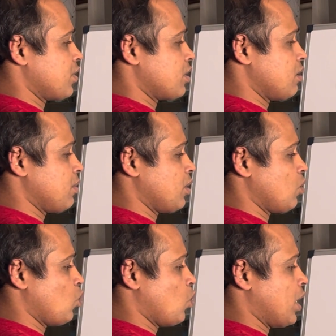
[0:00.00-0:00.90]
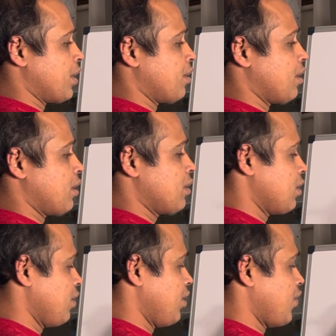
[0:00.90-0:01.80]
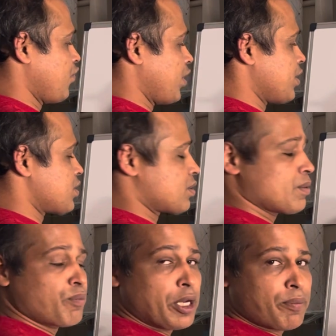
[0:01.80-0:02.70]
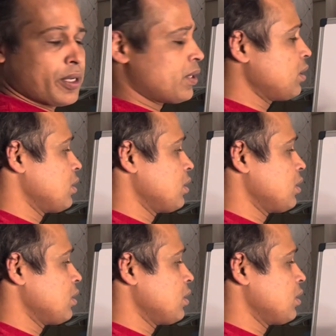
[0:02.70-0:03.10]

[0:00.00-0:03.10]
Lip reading: given one reference paper,